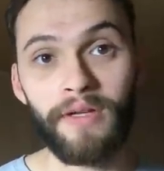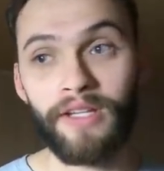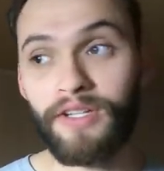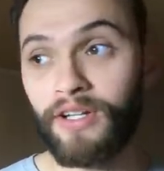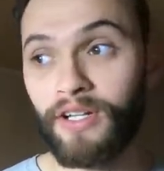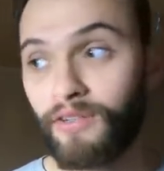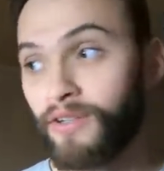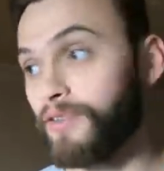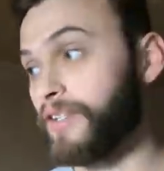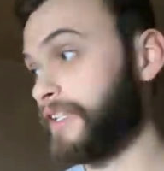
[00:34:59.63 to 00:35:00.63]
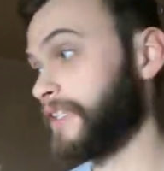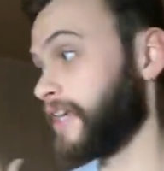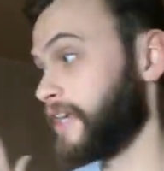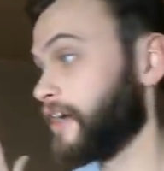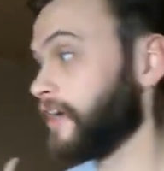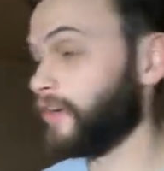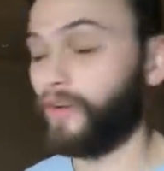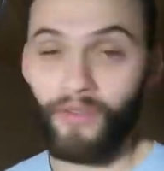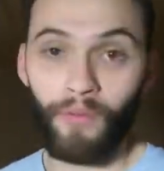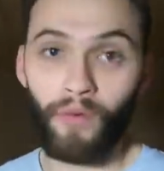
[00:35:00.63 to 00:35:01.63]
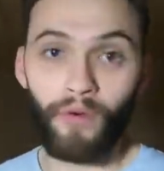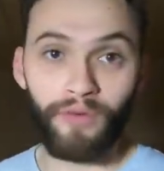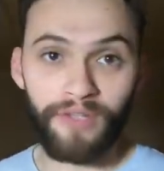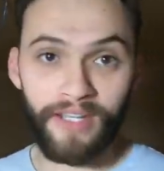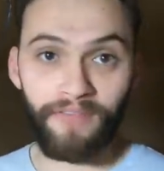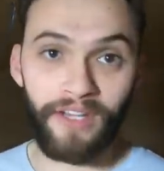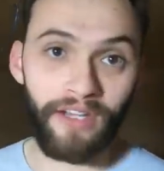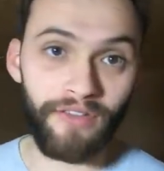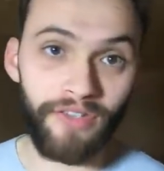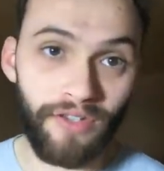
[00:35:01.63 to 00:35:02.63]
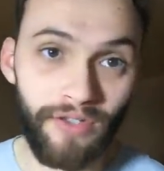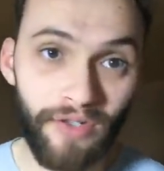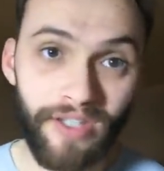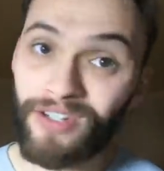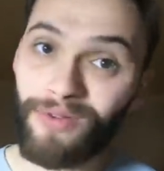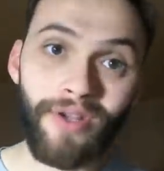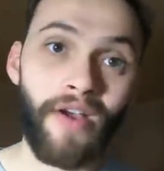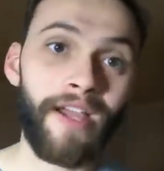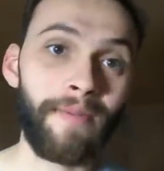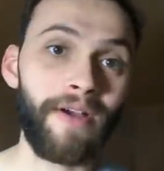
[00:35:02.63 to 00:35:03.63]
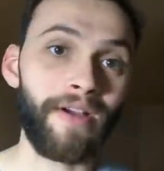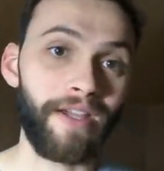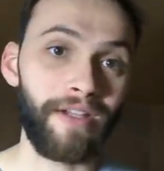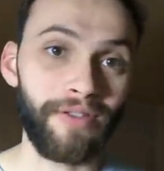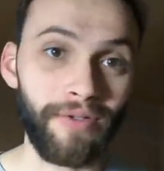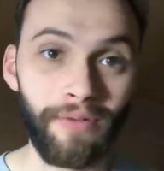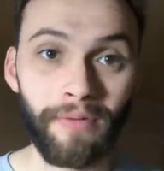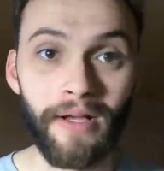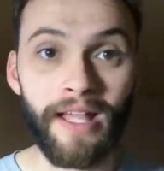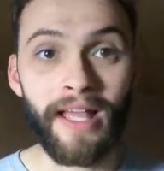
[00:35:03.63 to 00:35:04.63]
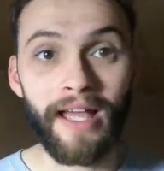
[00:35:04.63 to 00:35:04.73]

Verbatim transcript: Uh, certainly, you'll notice uh, on the walls in the videos that you saw, there's no tiger marking at all.